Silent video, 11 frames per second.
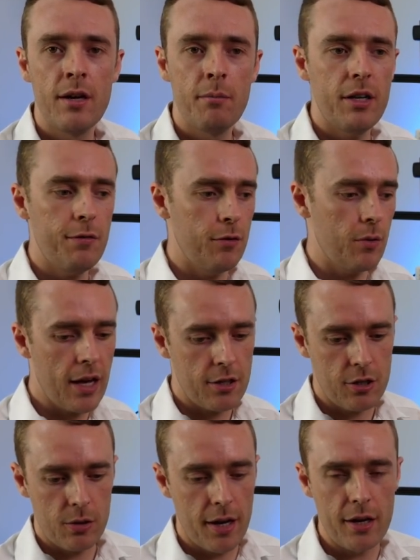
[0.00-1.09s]
But if you get
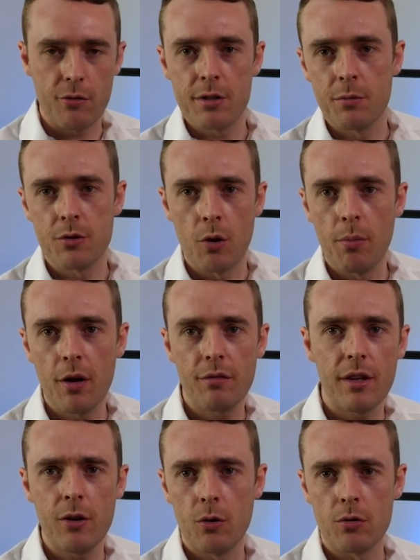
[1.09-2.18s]
to a Christmas or
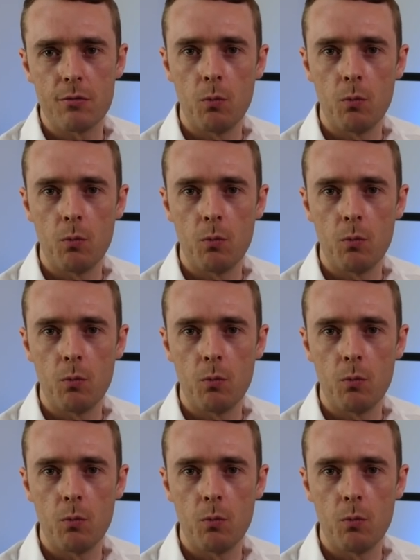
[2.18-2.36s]
birthday or